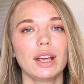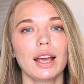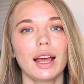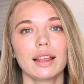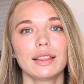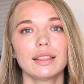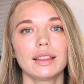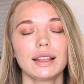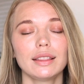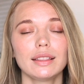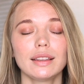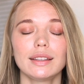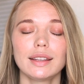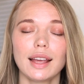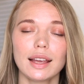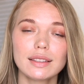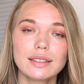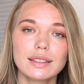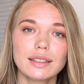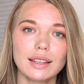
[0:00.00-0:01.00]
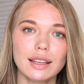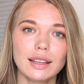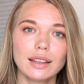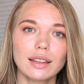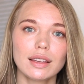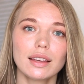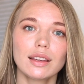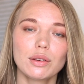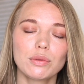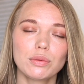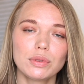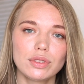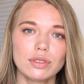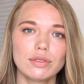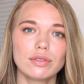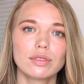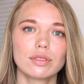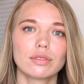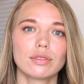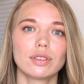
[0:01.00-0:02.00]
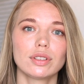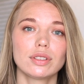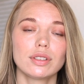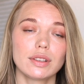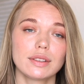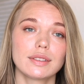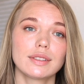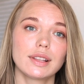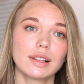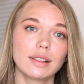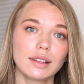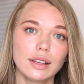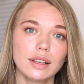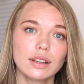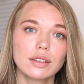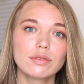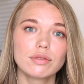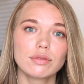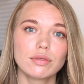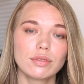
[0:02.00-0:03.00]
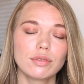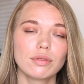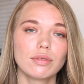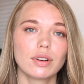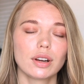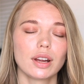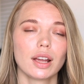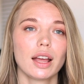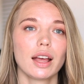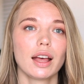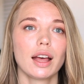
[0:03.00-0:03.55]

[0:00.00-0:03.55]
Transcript: and then the next thing you would insert is the link to your